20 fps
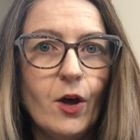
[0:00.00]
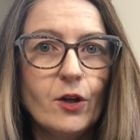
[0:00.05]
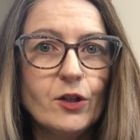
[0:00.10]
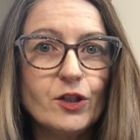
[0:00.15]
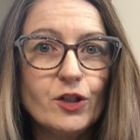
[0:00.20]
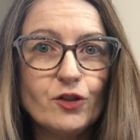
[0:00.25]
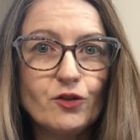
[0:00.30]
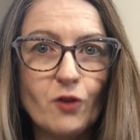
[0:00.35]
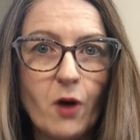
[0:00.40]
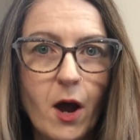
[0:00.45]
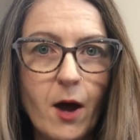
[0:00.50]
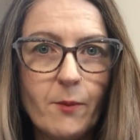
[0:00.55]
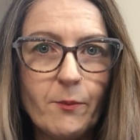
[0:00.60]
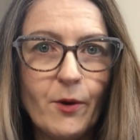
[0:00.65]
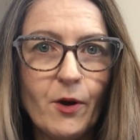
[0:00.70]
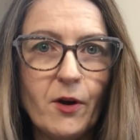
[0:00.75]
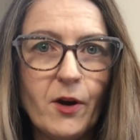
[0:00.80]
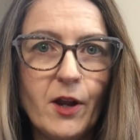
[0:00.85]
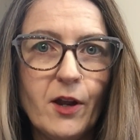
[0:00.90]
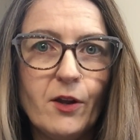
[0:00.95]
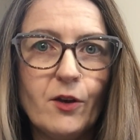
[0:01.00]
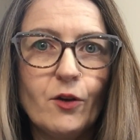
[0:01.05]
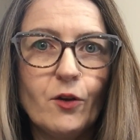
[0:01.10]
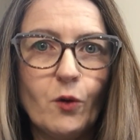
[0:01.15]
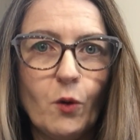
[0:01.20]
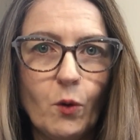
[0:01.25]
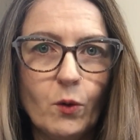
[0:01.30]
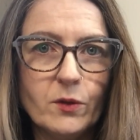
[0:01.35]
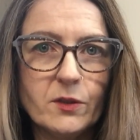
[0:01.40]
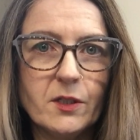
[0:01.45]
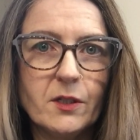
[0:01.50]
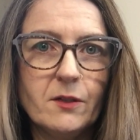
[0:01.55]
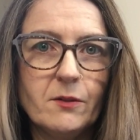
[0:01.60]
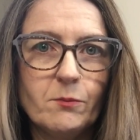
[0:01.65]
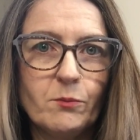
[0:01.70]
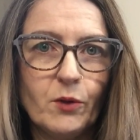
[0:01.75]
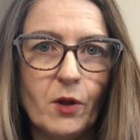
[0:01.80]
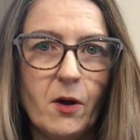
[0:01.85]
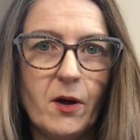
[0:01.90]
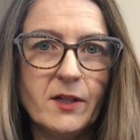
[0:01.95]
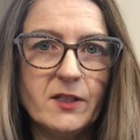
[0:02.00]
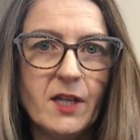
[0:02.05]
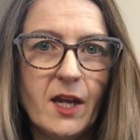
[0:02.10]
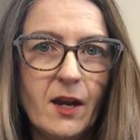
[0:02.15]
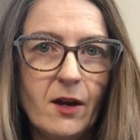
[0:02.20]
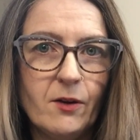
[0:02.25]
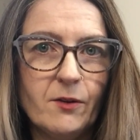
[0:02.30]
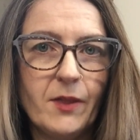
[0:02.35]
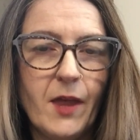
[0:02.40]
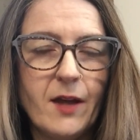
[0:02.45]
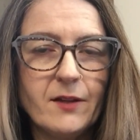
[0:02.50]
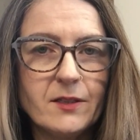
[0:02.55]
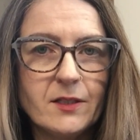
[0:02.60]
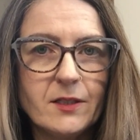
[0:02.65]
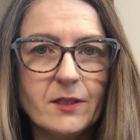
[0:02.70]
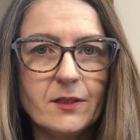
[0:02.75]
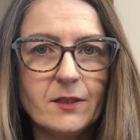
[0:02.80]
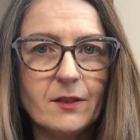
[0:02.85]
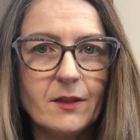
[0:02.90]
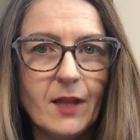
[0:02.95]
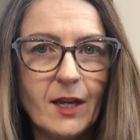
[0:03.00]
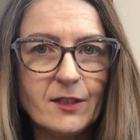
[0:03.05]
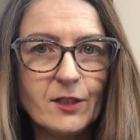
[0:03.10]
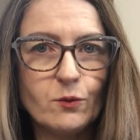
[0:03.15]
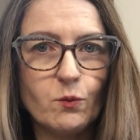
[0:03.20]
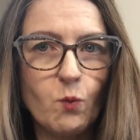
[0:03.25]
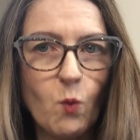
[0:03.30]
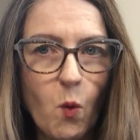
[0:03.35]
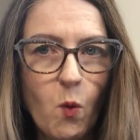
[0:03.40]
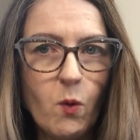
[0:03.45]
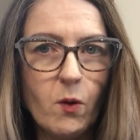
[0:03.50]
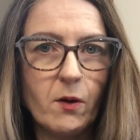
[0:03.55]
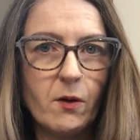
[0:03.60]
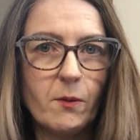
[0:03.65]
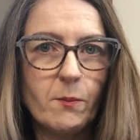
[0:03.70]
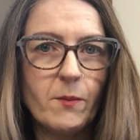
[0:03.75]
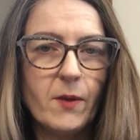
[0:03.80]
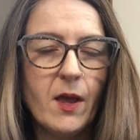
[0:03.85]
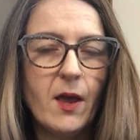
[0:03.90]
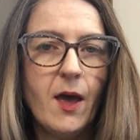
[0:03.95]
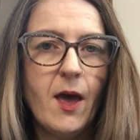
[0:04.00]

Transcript: strawberry golden blonde hair. That's warm.